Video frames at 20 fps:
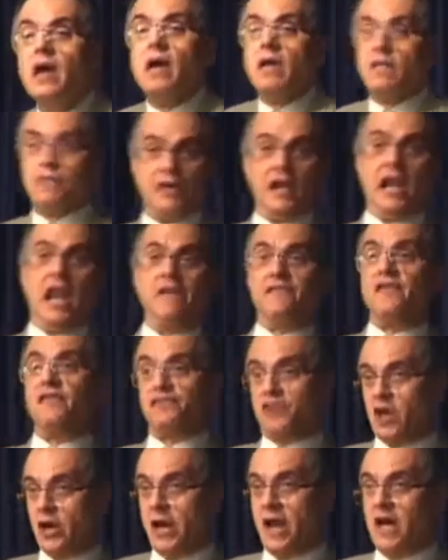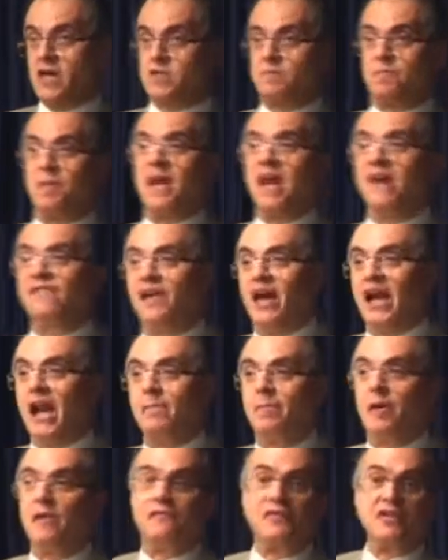The love of God has been
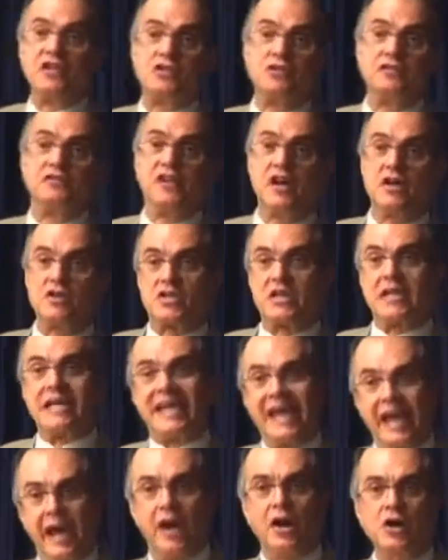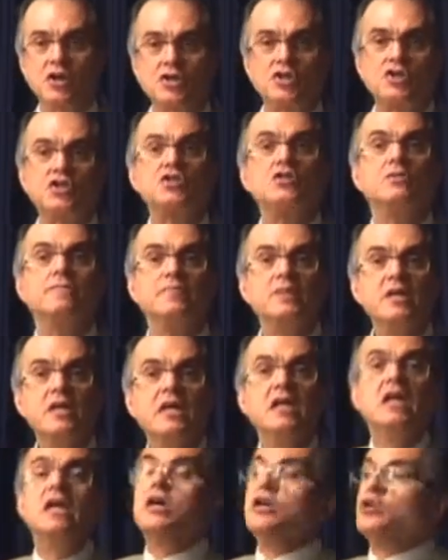available for two thousand years,
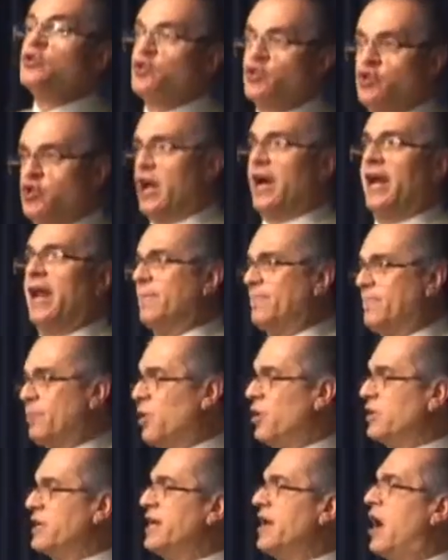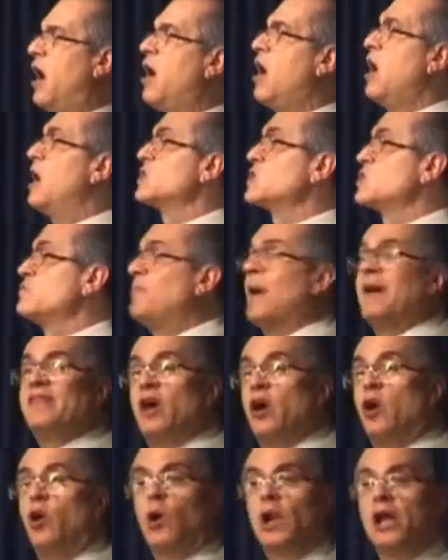shed abroad in our hearts by the
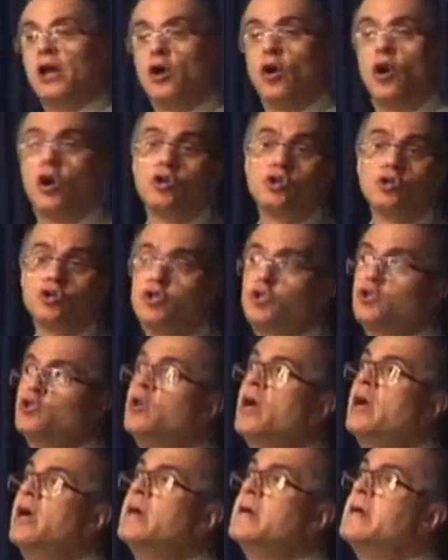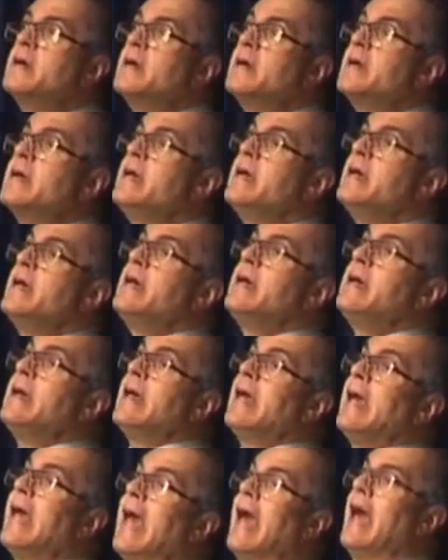Holy Ghost,
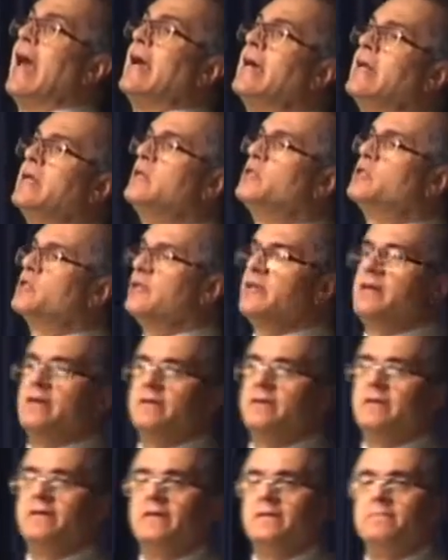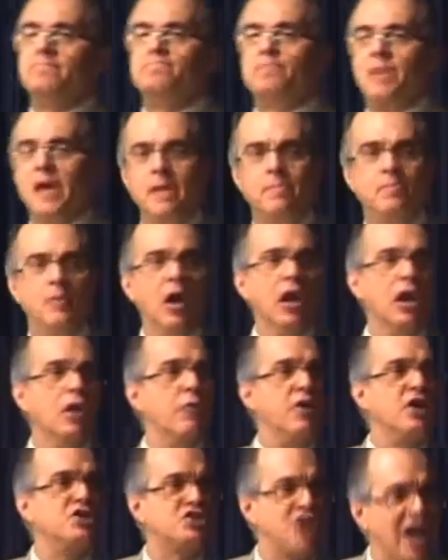and people
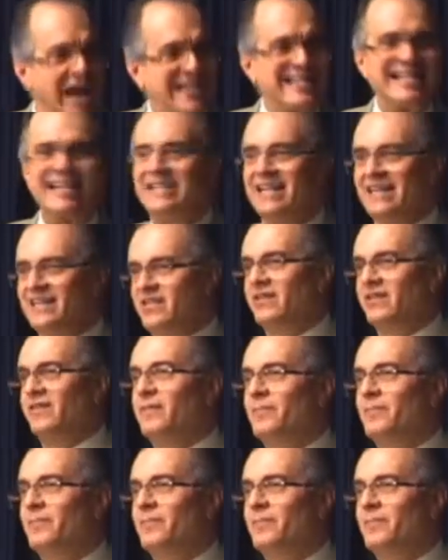rejected it.